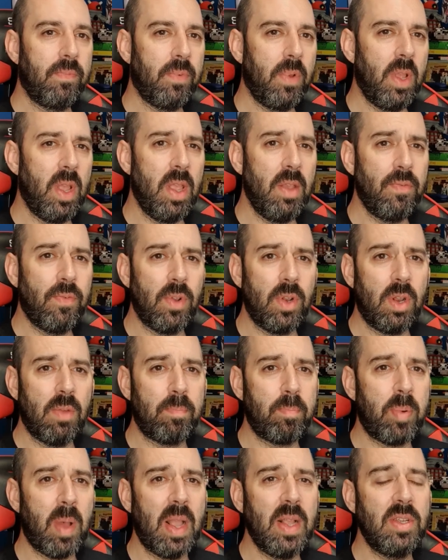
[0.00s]
even the
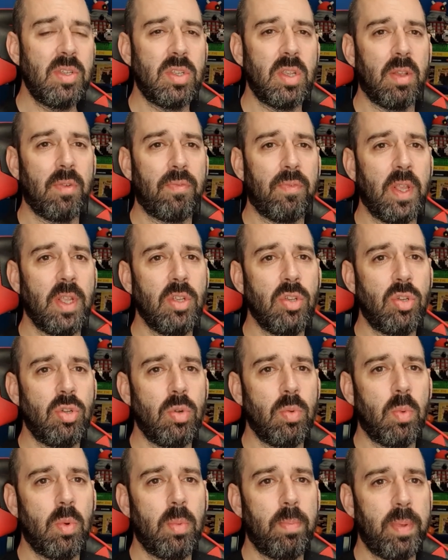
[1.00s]
basic things.
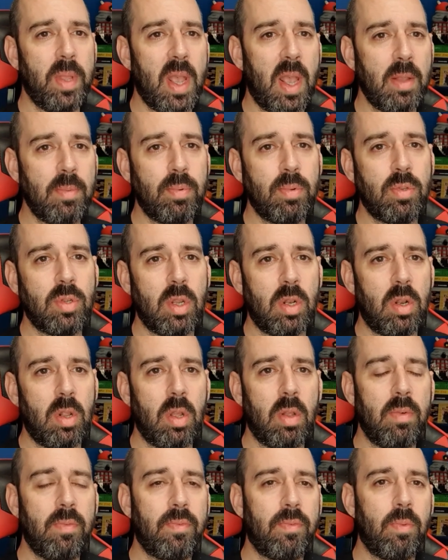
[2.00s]
You will be able to
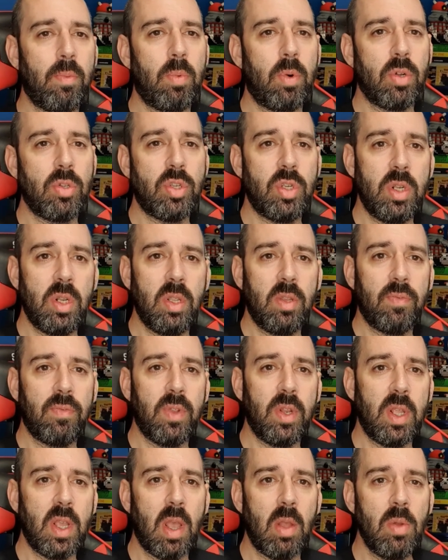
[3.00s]
learn from watching this
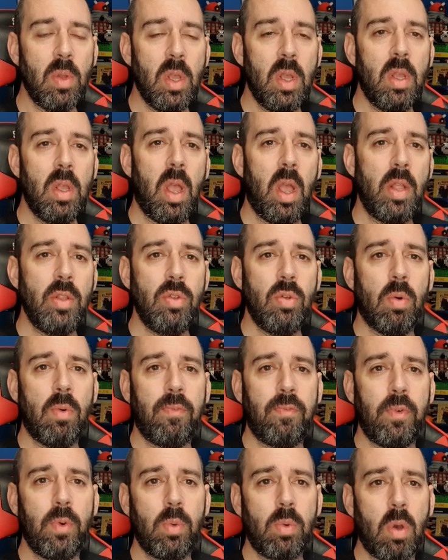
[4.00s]
video, and you'll
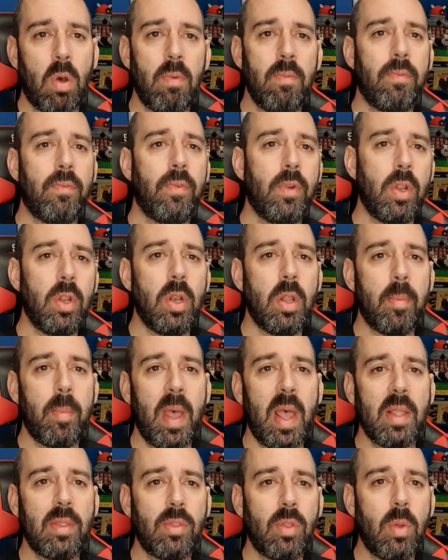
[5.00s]
feel confident
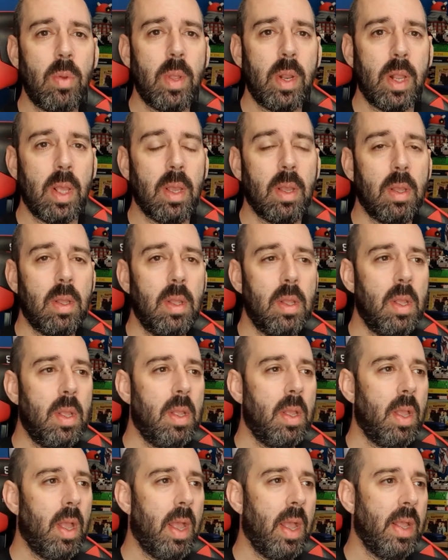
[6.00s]
about doing it.
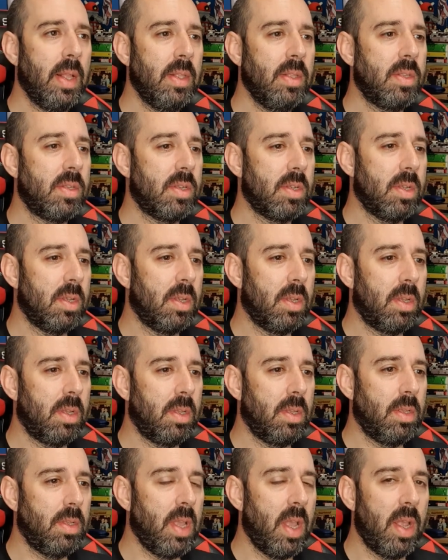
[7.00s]
And
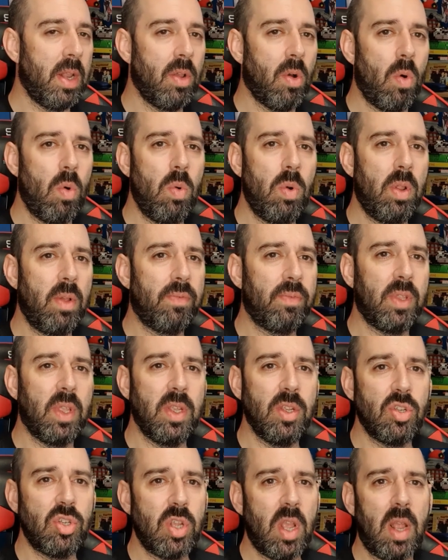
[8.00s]
yeah, all of
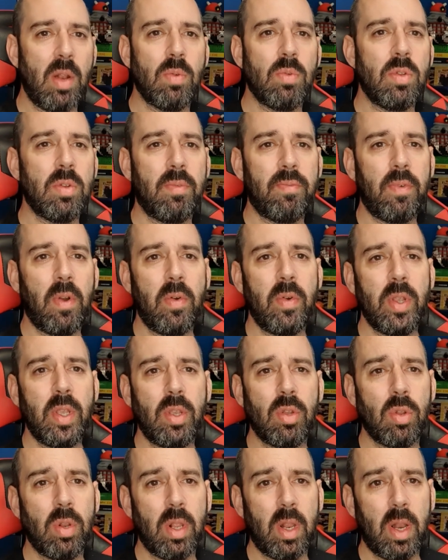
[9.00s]
these channels are very good at